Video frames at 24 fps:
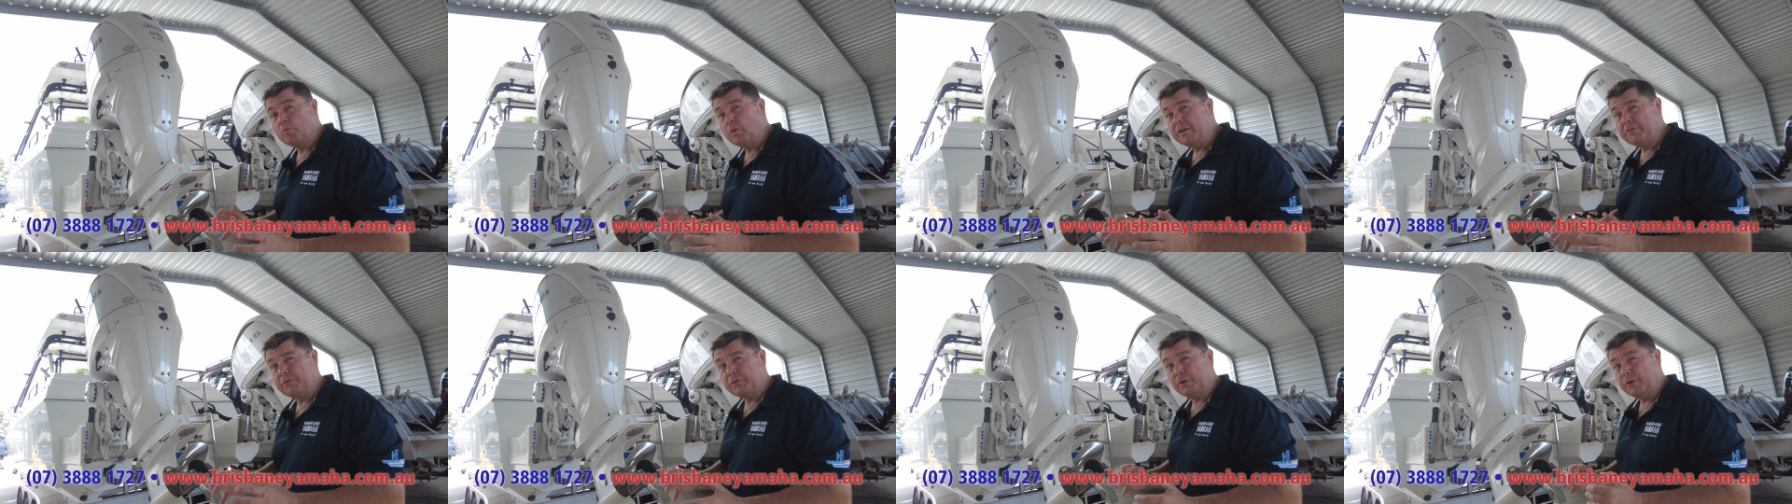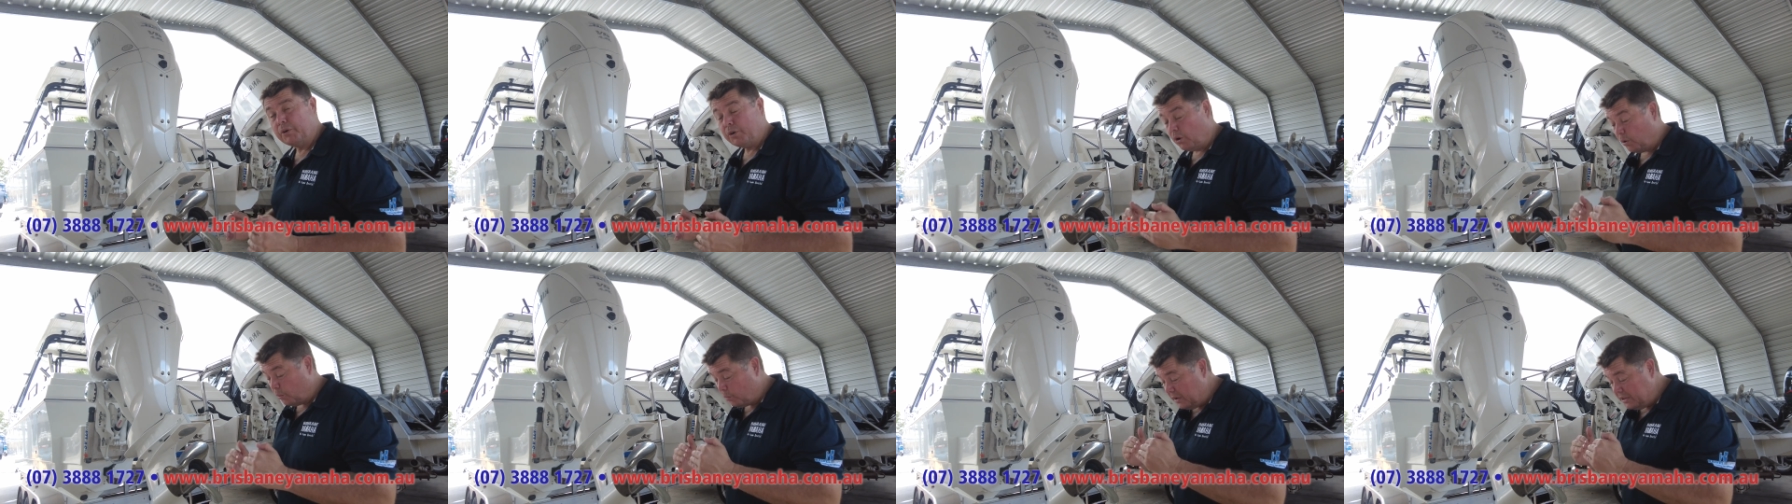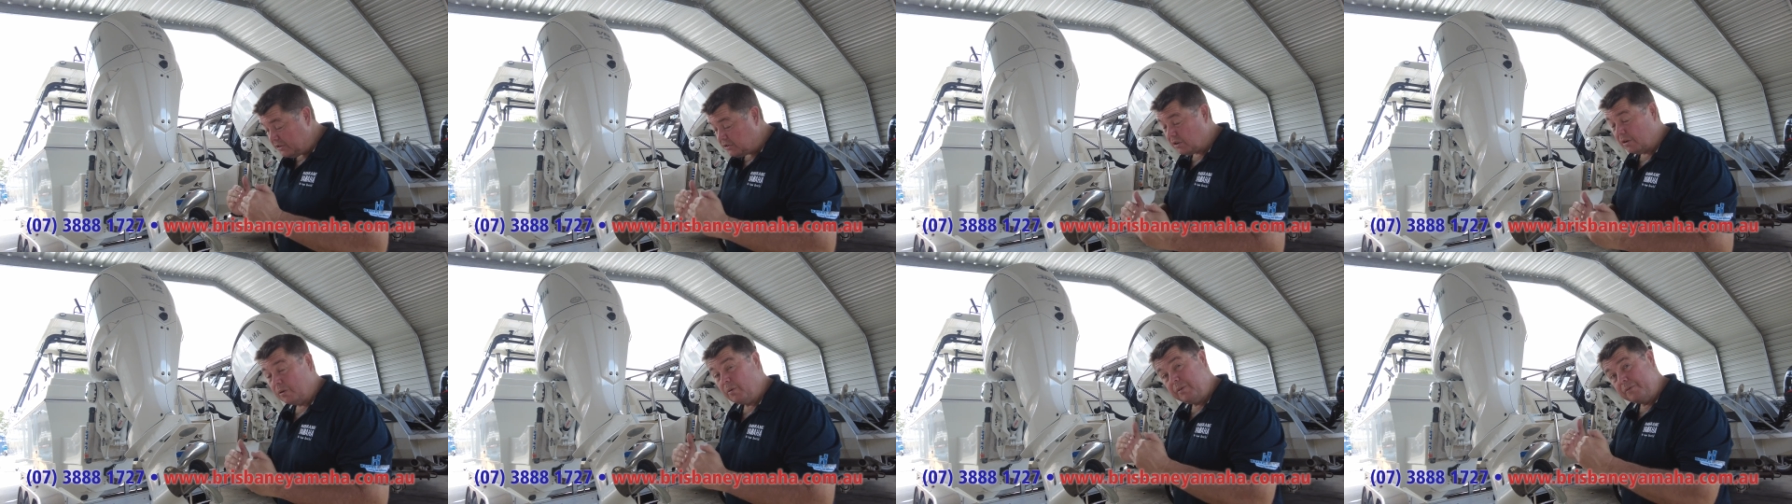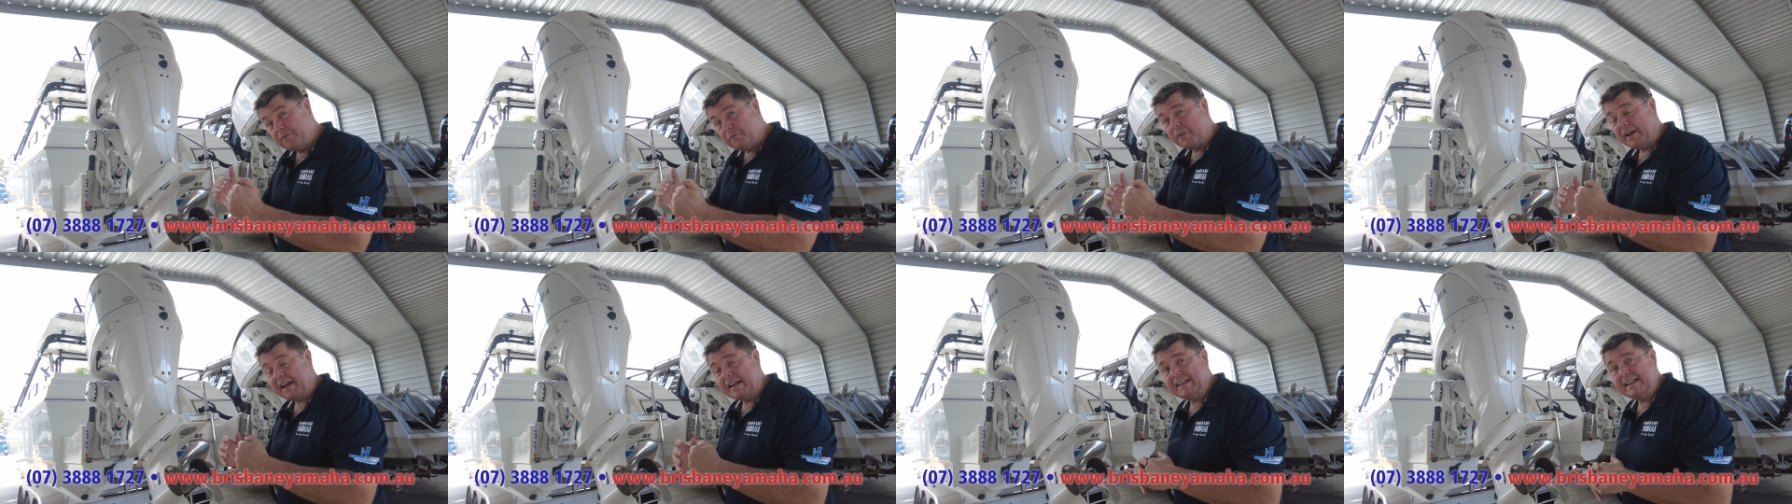whether or not we do in
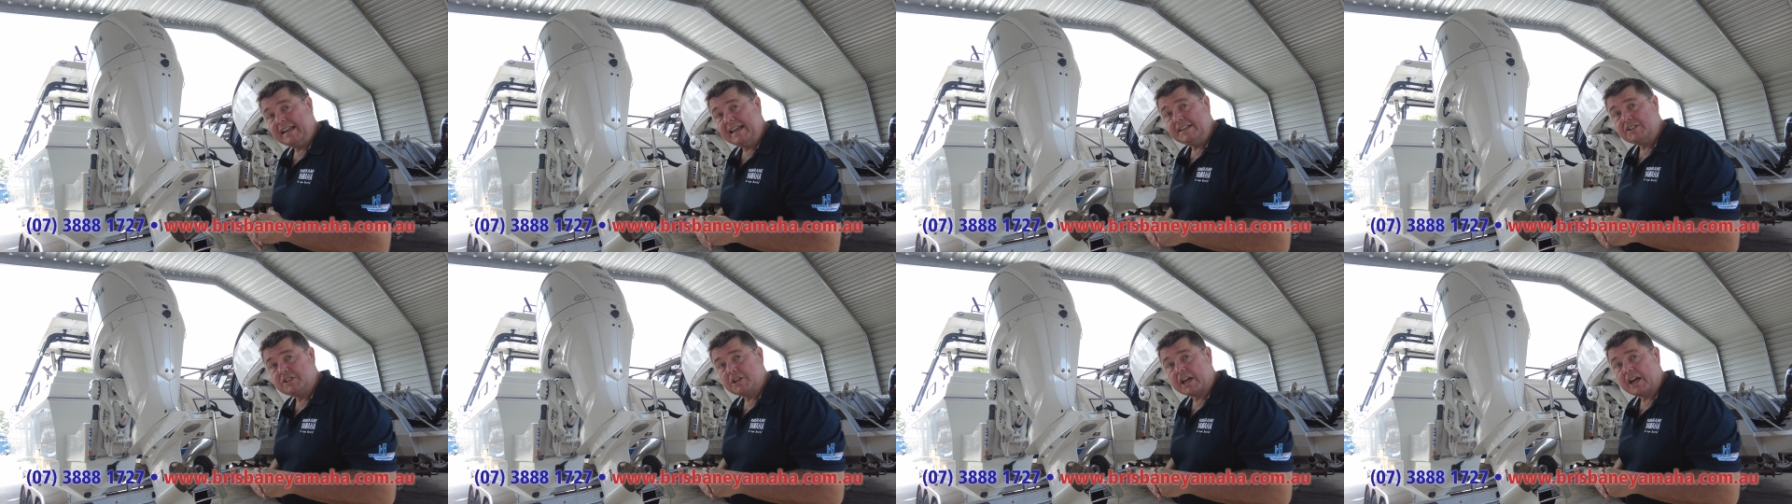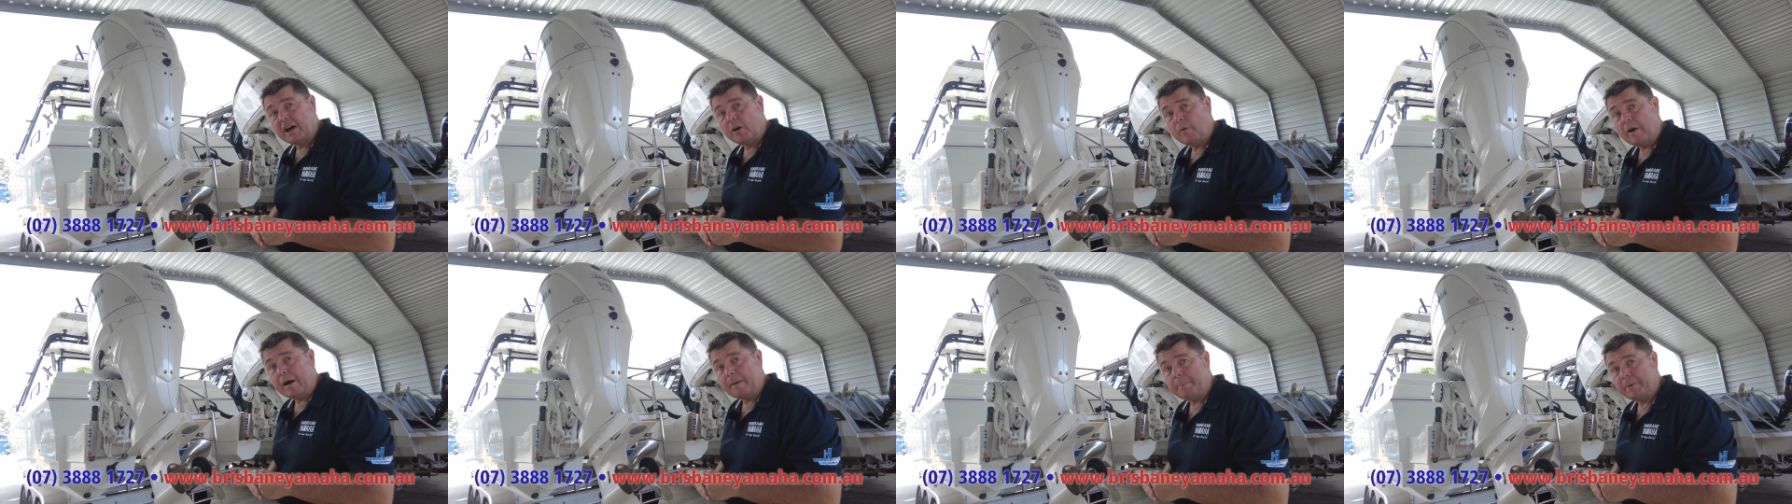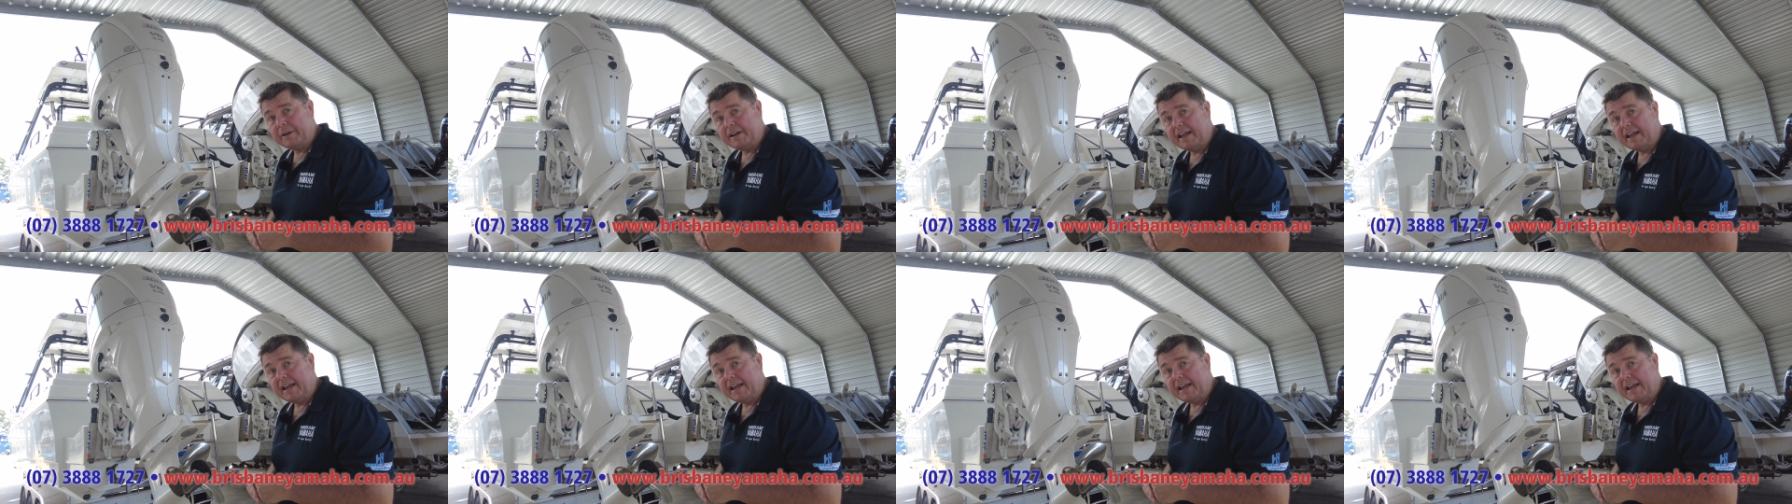fact need to go up